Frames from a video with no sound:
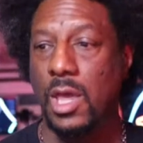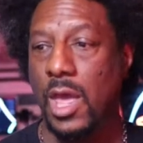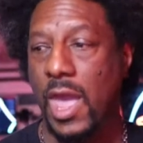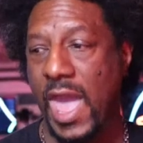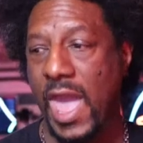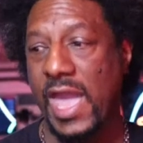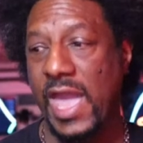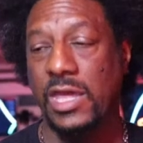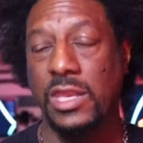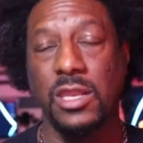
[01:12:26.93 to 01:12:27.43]

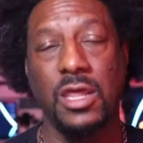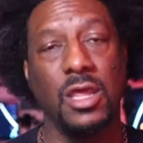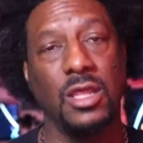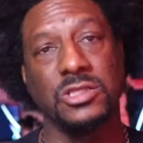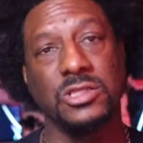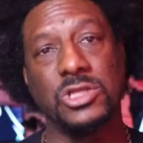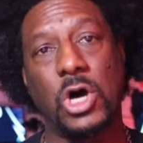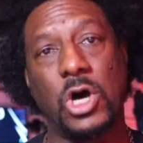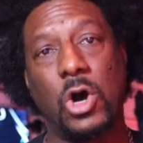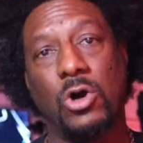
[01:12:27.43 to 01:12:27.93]
hanging there as
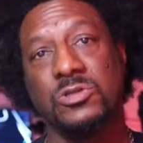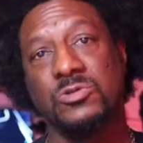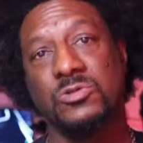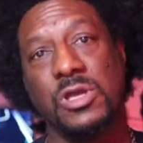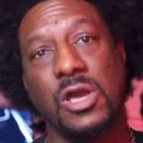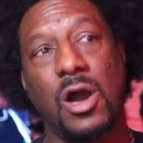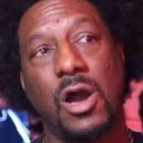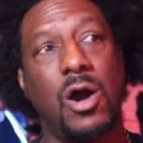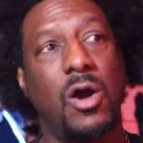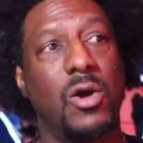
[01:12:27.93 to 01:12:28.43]
long as we
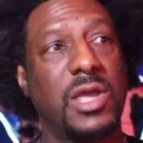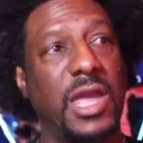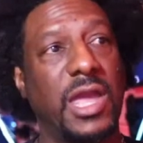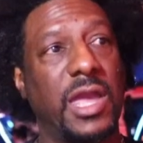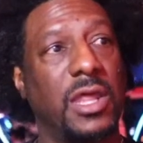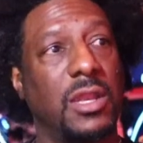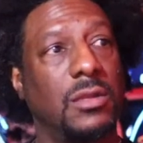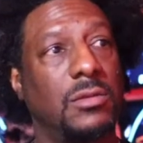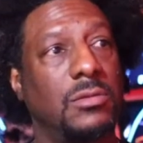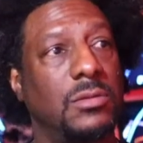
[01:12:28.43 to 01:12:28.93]
all
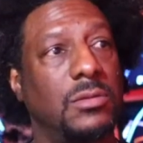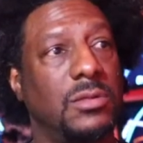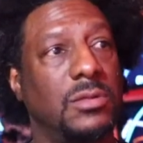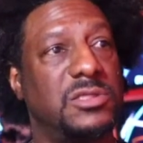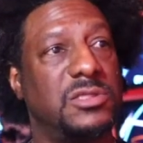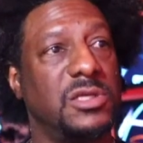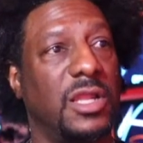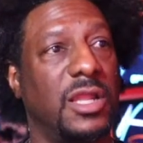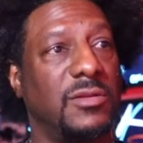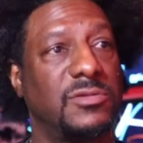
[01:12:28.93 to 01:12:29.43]
can
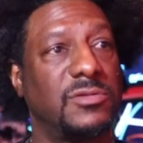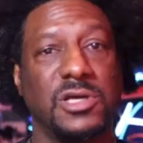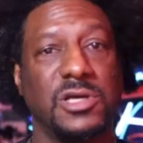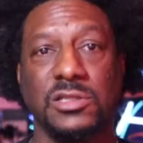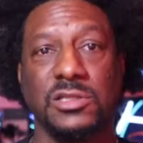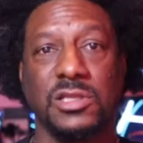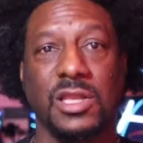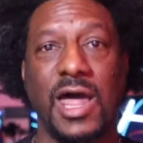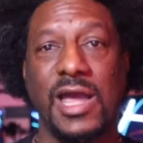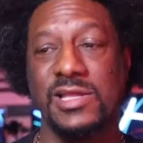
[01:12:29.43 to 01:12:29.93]
until they cut
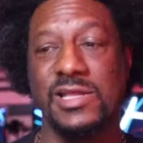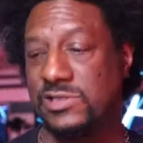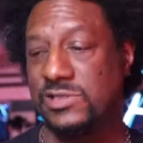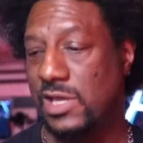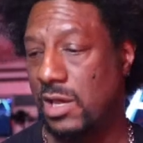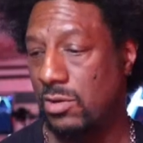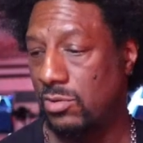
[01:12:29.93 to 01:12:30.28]
the lights out